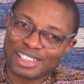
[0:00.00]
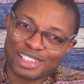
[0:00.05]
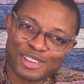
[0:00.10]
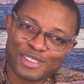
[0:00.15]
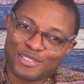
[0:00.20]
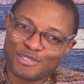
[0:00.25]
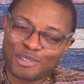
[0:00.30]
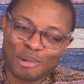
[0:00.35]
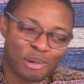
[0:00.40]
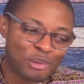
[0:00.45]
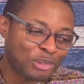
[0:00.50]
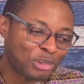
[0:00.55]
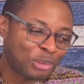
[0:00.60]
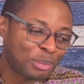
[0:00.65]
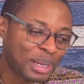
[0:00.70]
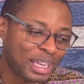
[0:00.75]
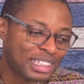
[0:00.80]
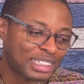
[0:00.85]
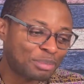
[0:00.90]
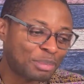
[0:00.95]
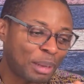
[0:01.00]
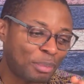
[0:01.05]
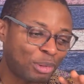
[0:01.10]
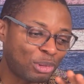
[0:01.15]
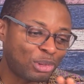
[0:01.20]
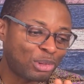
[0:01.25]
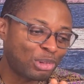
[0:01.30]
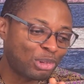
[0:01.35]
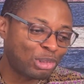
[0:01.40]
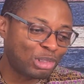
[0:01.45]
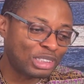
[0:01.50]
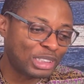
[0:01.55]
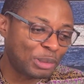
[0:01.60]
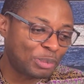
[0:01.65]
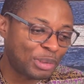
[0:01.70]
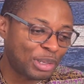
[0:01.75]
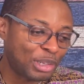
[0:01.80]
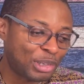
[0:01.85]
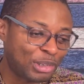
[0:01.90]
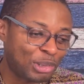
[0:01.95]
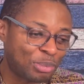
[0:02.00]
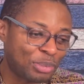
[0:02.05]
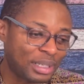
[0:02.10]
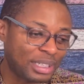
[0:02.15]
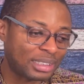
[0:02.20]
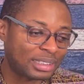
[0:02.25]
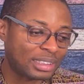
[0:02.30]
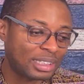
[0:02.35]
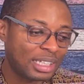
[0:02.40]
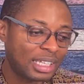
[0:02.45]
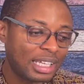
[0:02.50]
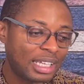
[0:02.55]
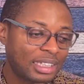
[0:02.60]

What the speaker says: a form of romance, but I'm going to go deep a little bit.